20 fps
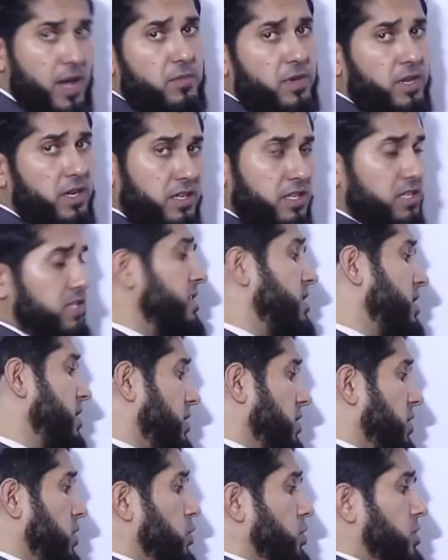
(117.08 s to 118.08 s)
it is still
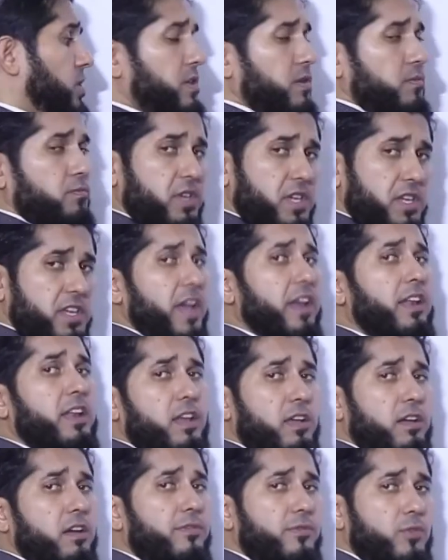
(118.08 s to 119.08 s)
used at the
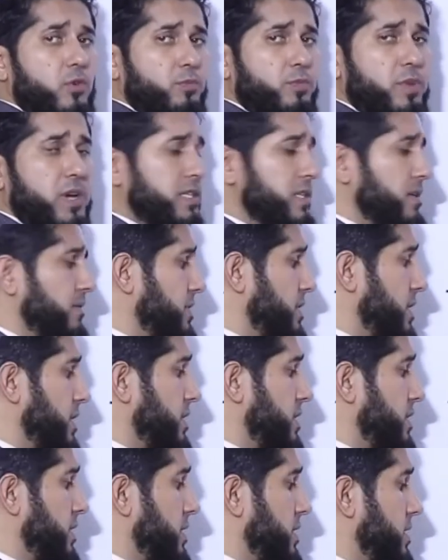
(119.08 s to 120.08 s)
beginning of your passive
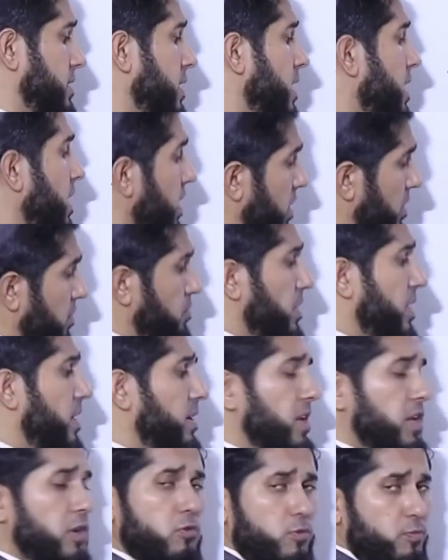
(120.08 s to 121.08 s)
sentence.
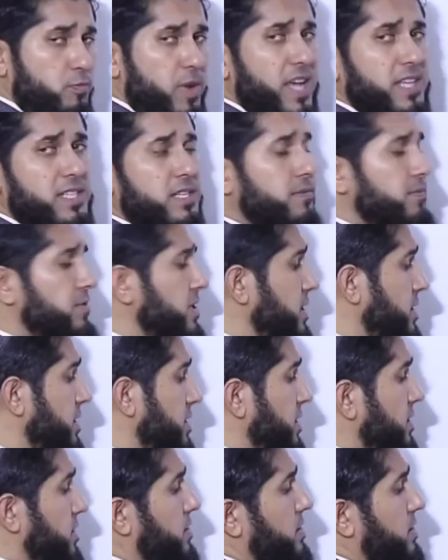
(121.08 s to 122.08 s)
But in your passive
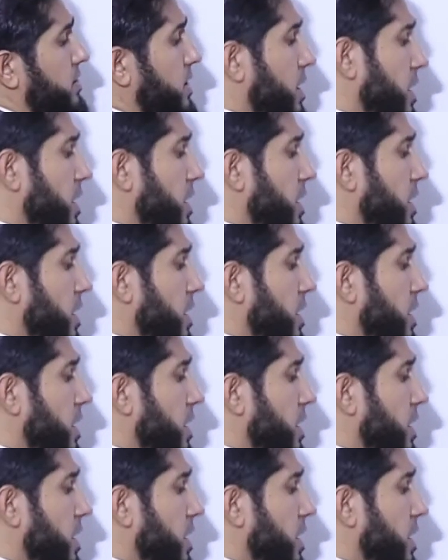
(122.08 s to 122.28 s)
sentence,